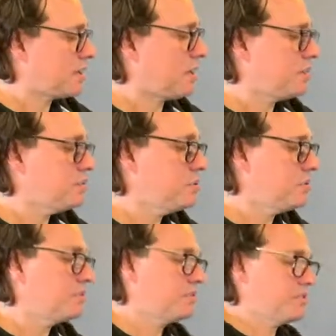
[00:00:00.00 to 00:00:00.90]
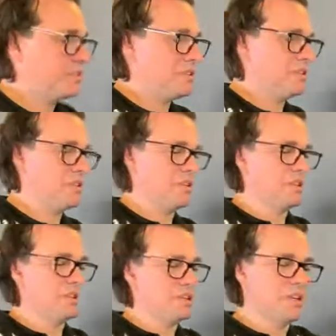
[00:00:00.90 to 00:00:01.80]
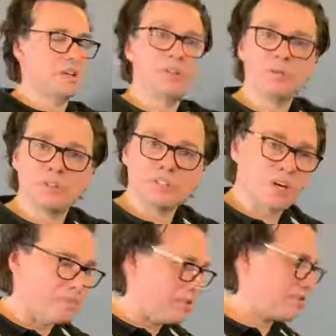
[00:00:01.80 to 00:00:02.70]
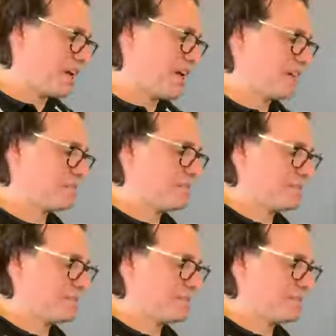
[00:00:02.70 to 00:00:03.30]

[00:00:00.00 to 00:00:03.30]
gonna move to the top of the head.